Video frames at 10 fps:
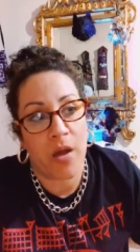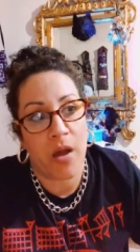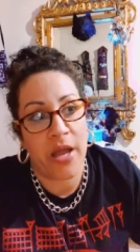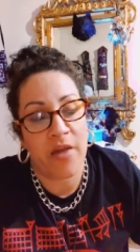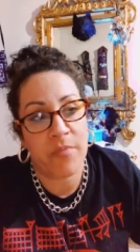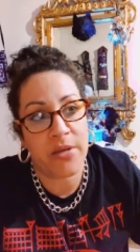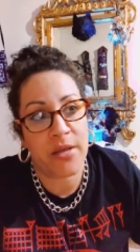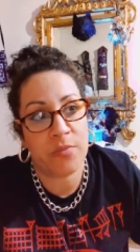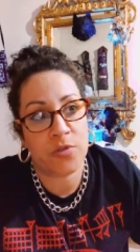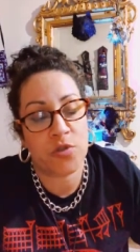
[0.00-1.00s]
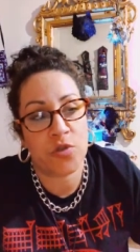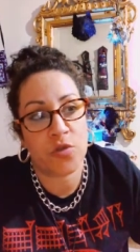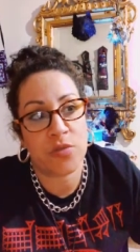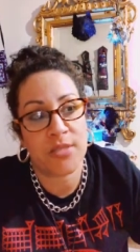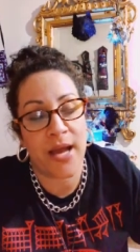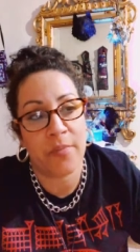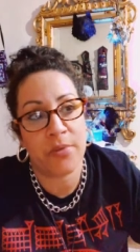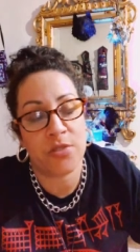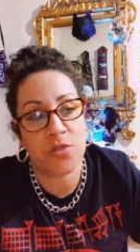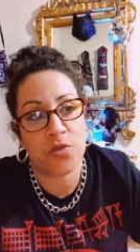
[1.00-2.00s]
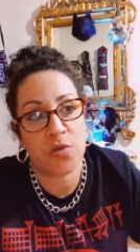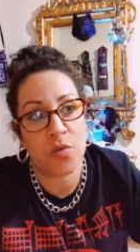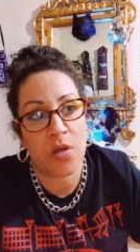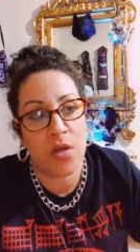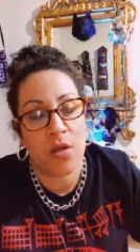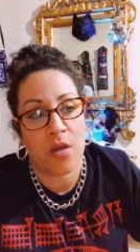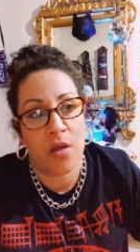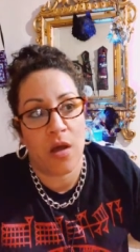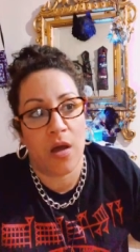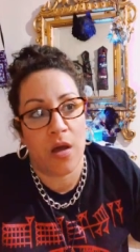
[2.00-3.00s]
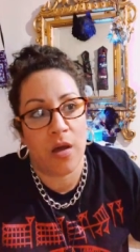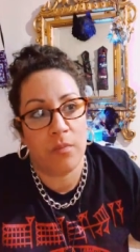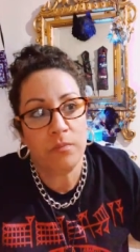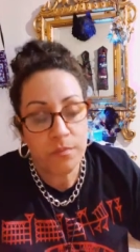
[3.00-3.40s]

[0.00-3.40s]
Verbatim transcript: I have been able to tap into, um,